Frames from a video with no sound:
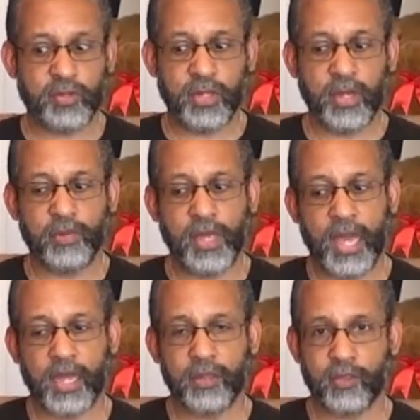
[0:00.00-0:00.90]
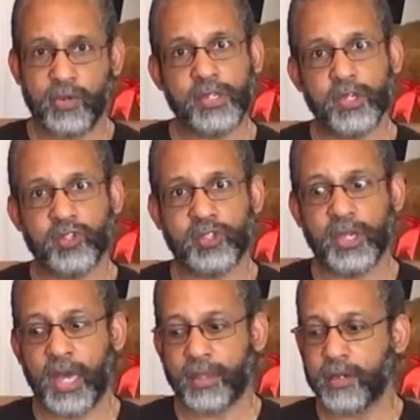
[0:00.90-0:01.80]
So then we add the three digits
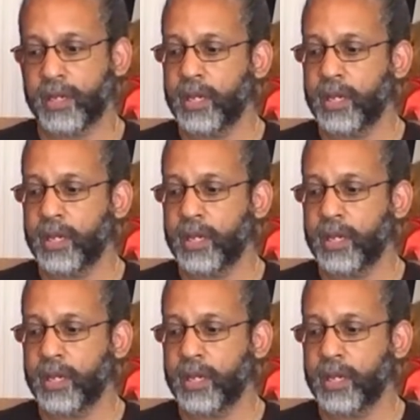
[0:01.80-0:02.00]
together